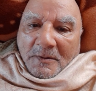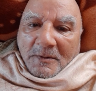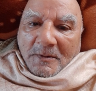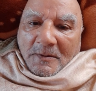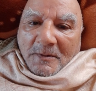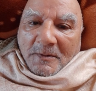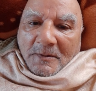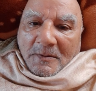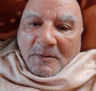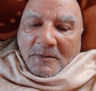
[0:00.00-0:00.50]

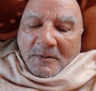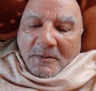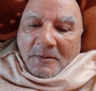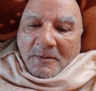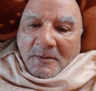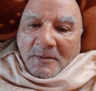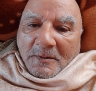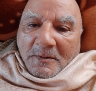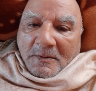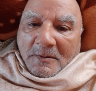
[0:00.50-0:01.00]

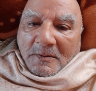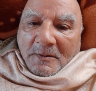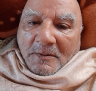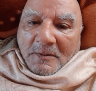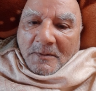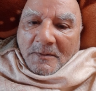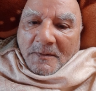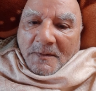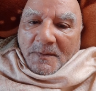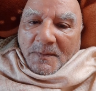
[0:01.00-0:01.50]

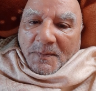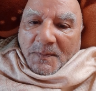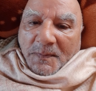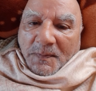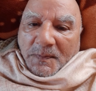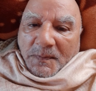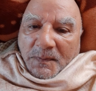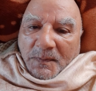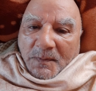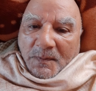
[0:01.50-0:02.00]

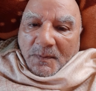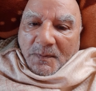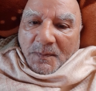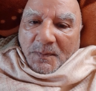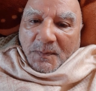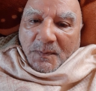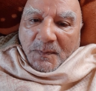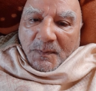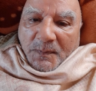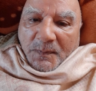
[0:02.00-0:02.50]

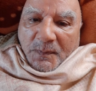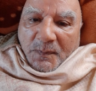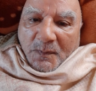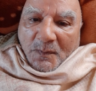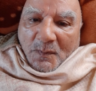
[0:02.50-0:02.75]
(no one is talking)